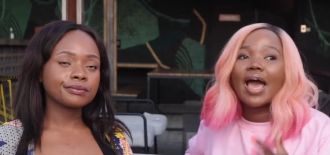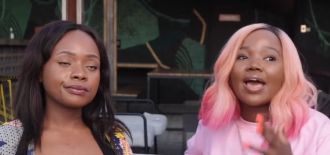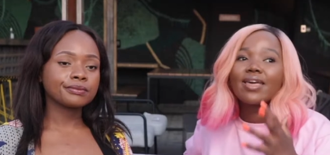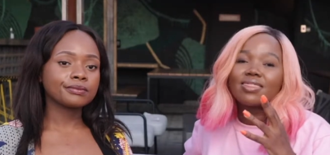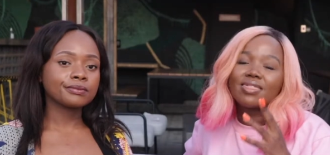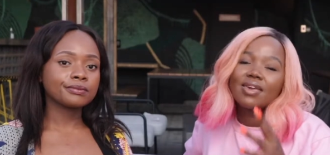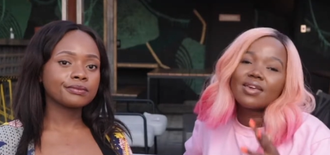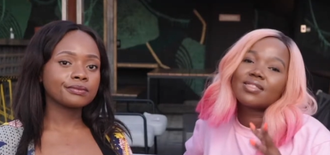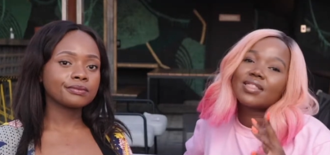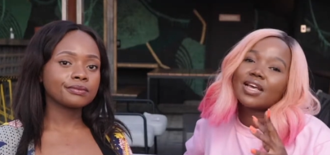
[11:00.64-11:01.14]
Speaker 1: I
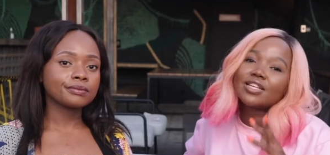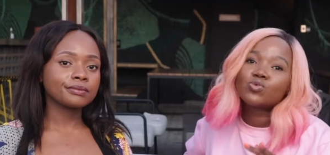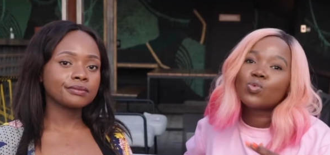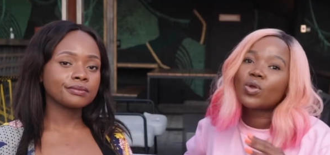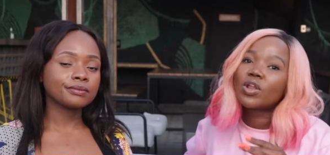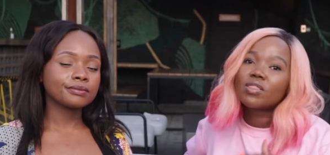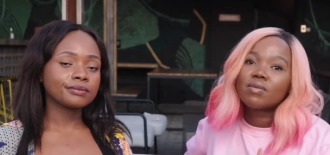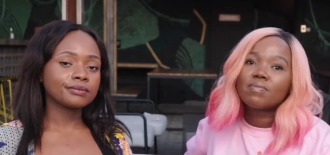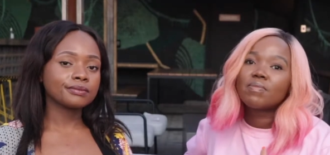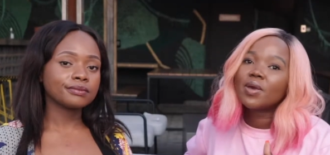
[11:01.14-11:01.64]
think that's
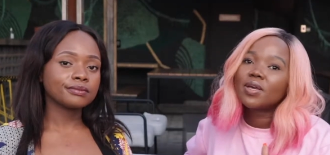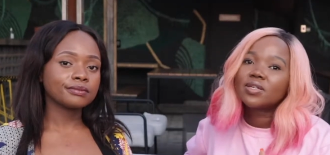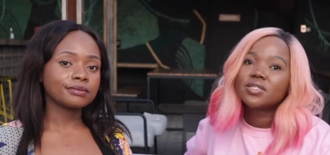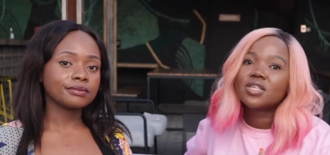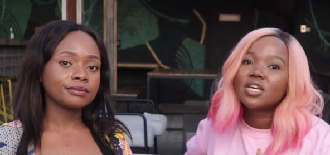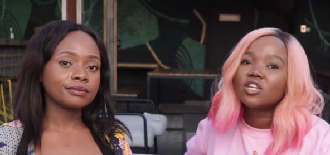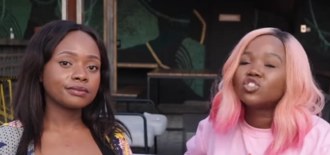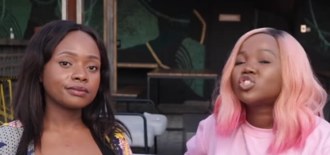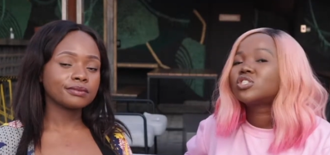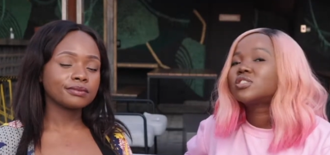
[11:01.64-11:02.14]
one of the biggest
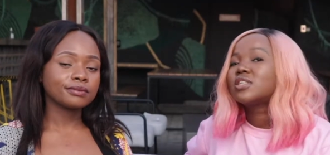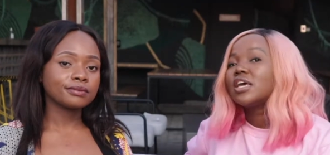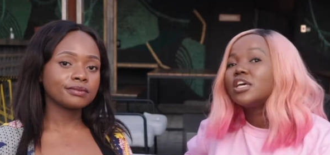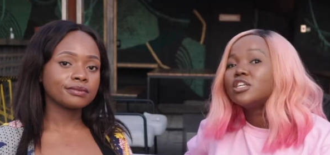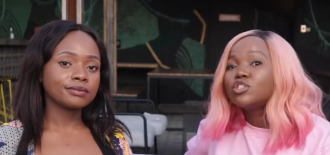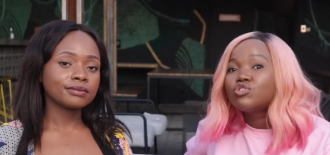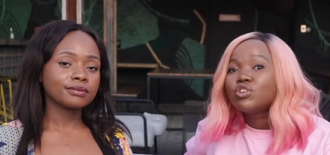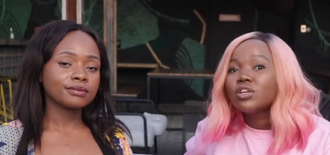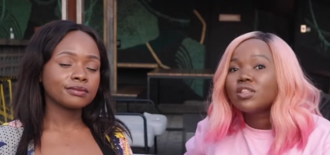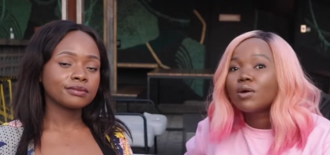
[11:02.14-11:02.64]
things, just the
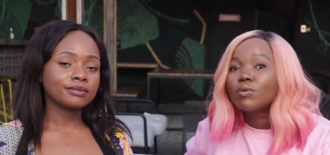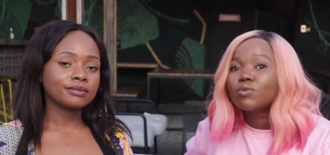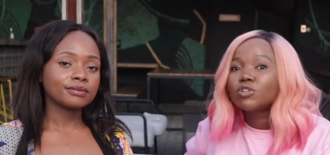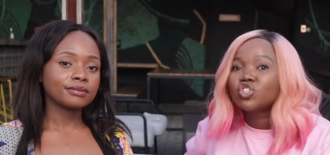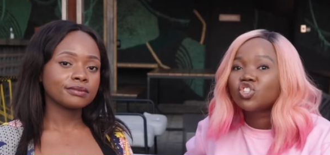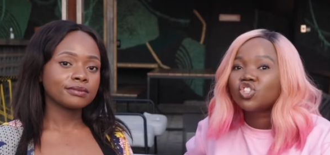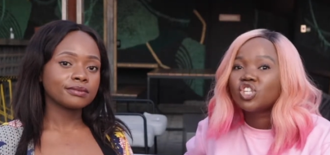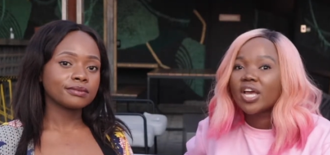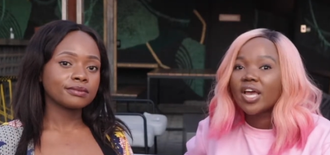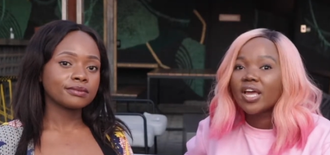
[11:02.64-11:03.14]
history that
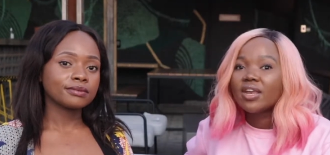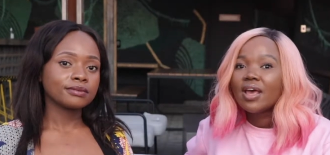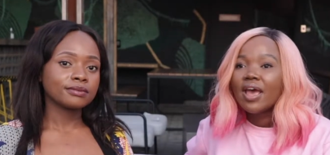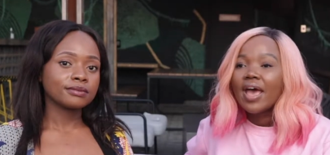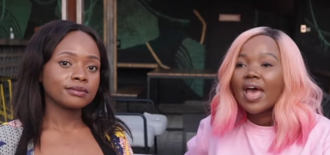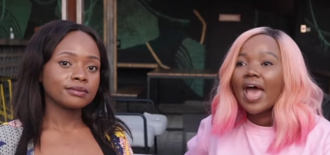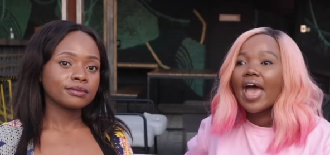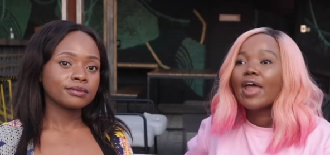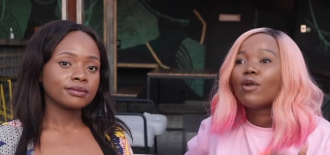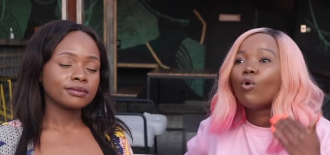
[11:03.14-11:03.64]
was shared
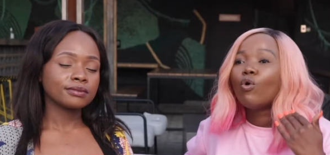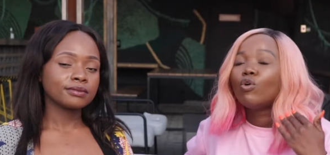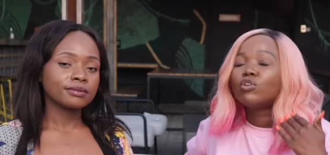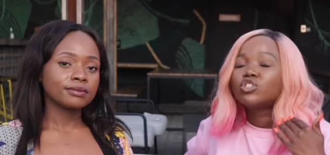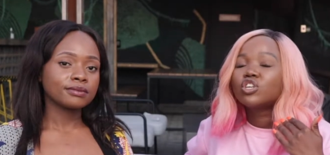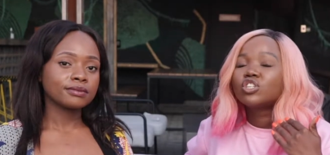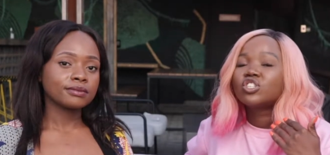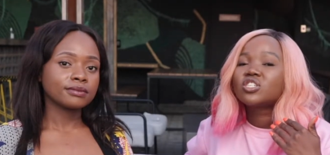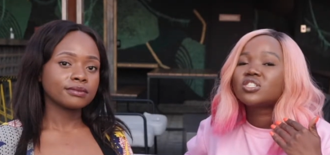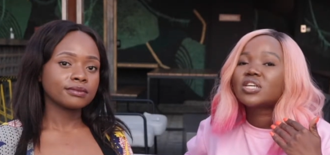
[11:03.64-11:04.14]
and
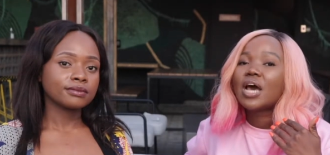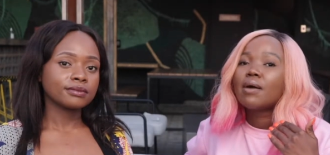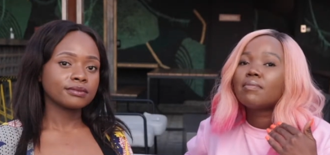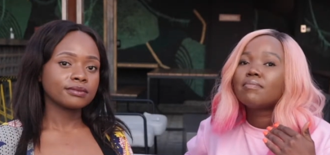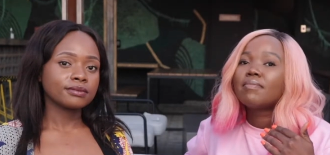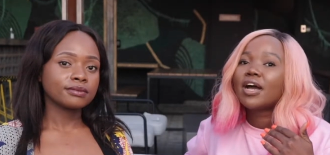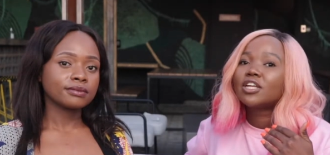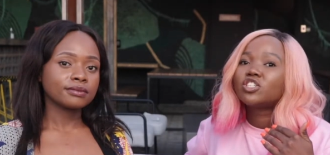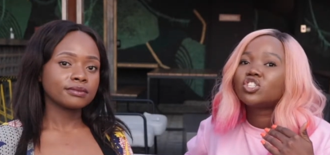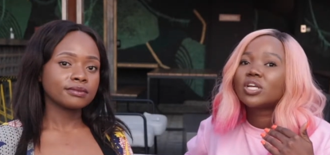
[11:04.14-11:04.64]
also just how
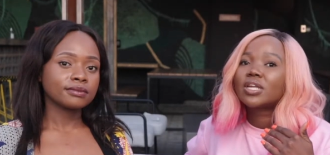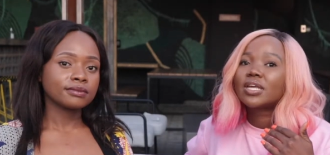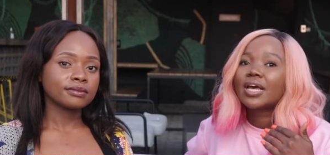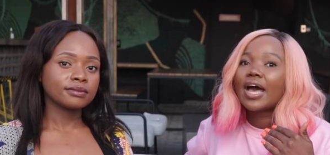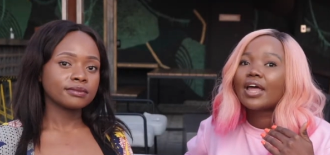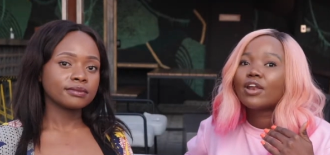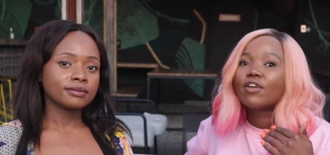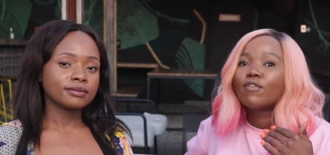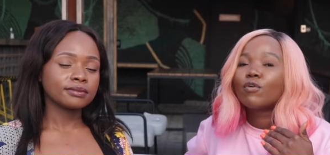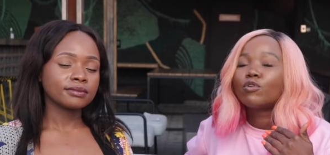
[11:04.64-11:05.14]
much it
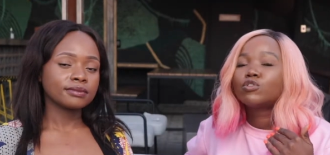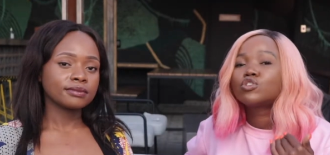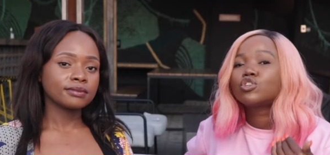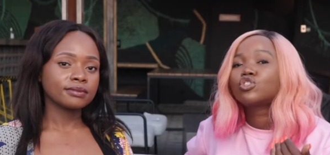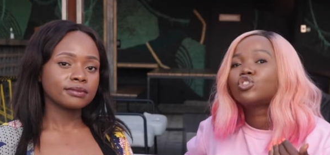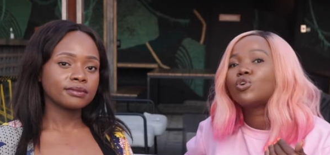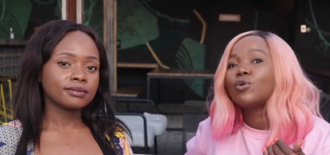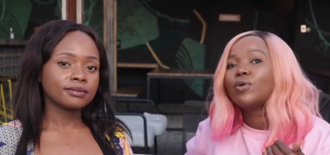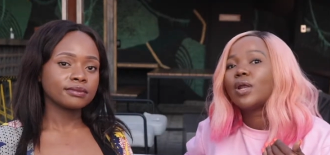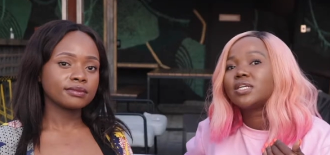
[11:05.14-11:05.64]
kind of also
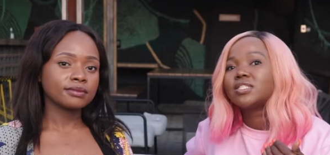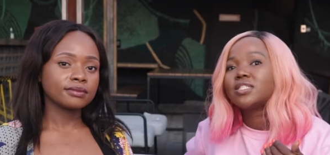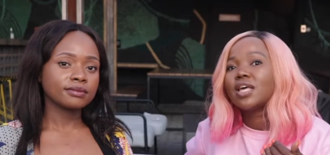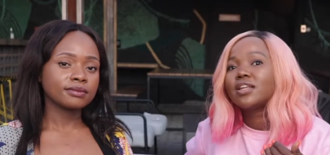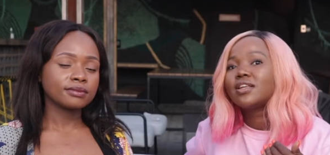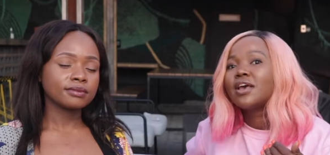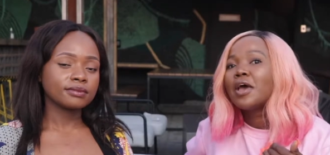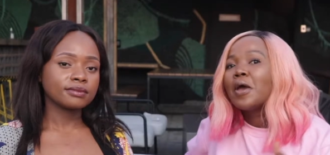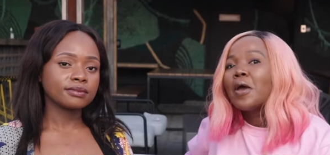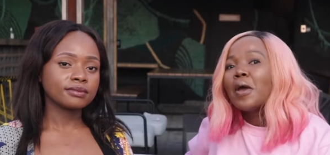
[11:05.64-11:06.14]
showed us
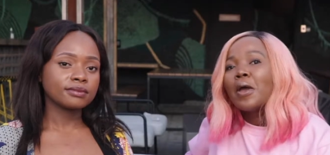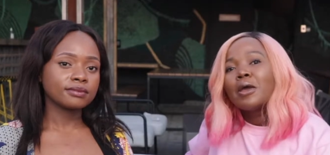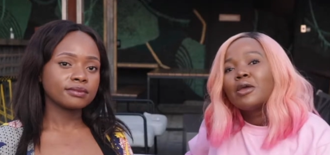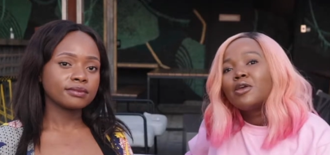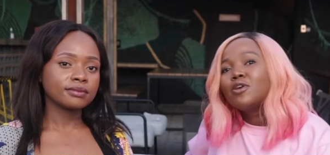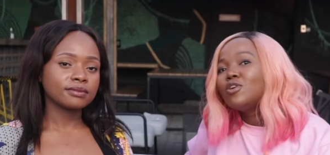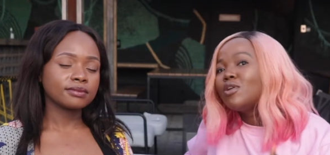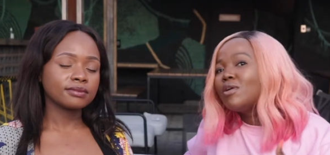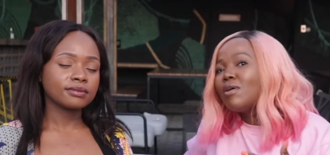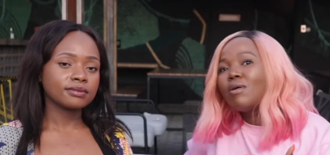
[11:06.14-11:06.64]
that,
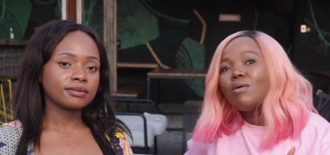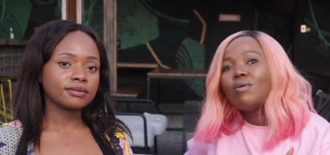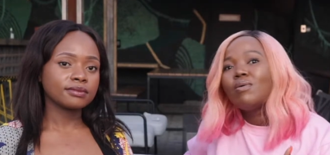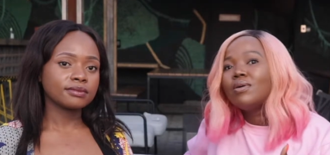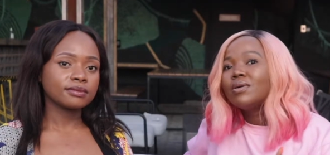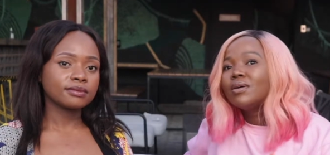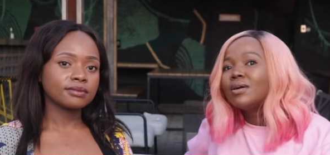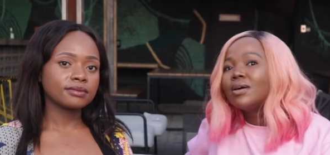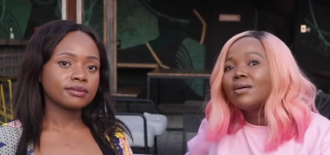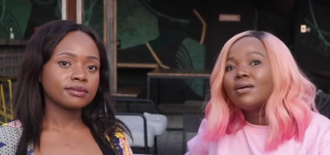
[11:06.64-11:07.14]
you
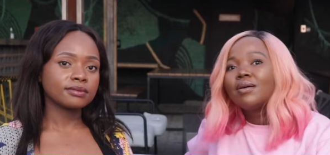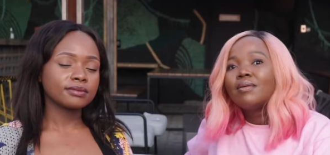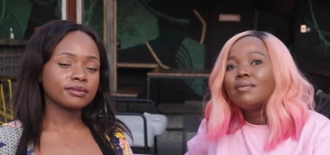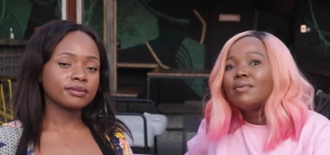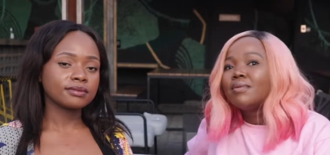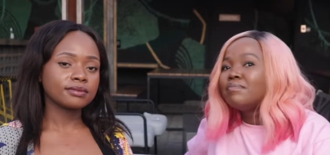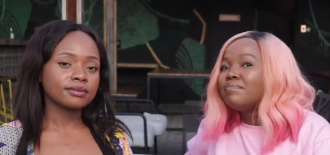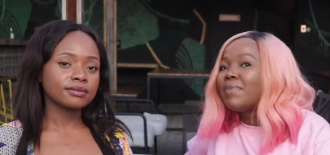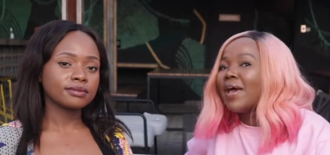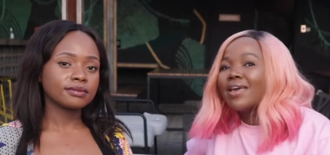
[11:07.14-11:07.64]
know,
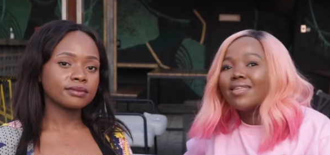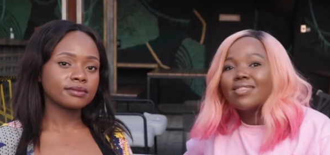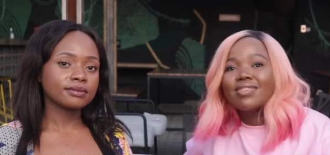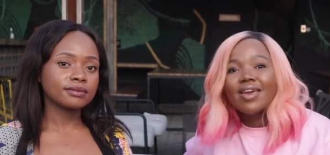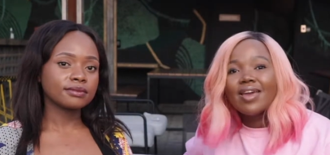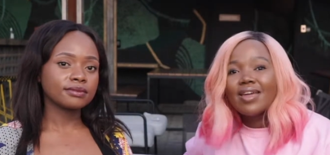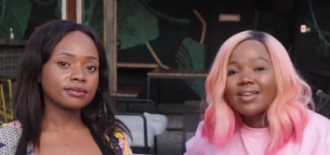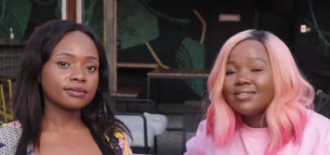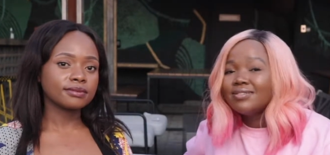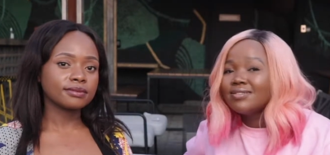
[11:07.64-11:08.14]
back
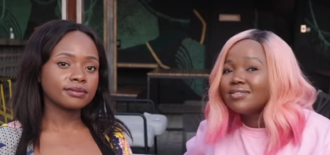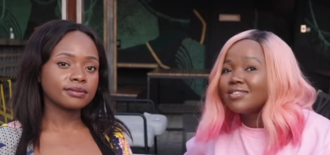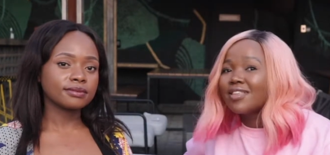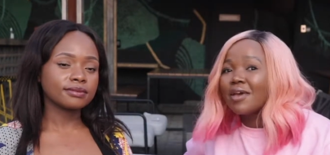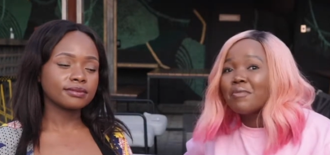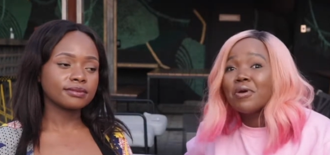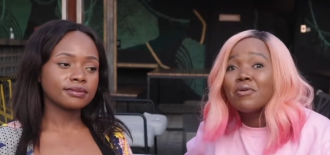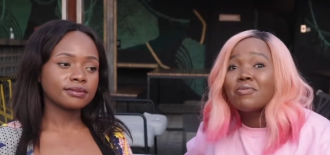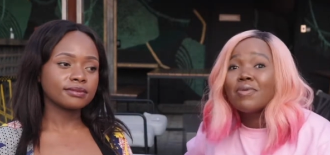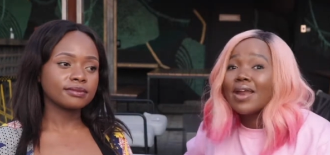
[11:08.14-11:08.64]
then
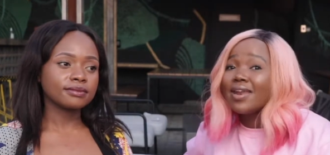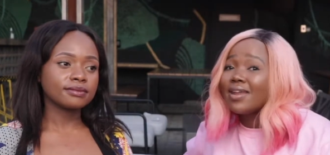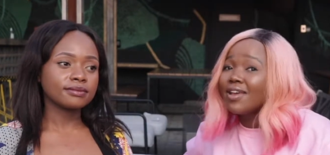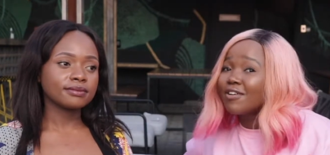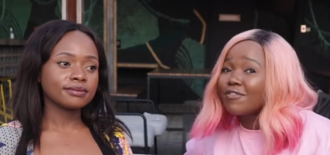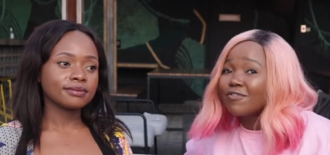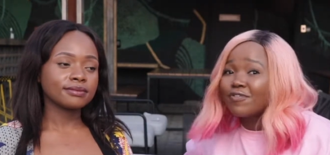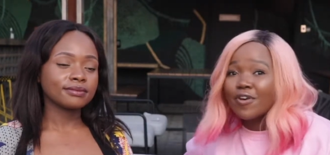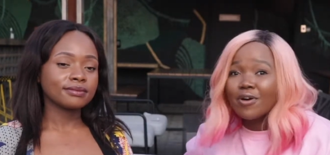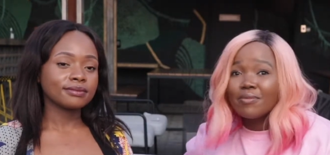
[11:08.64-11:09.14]
they were
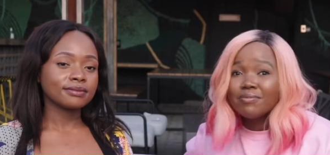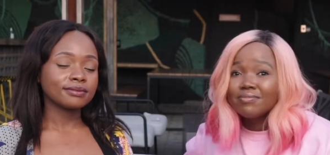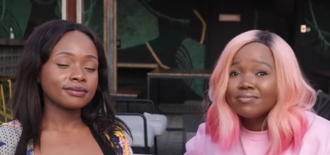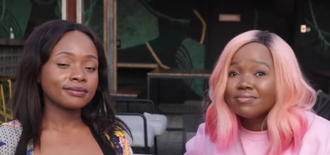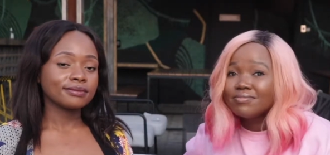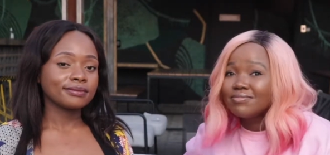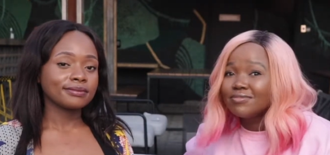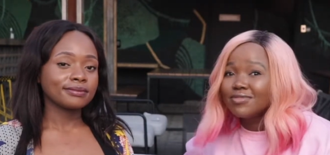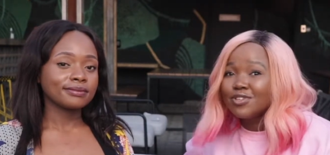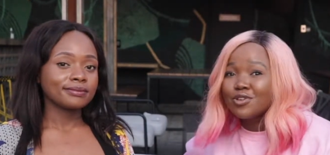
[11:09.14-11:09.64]
running from,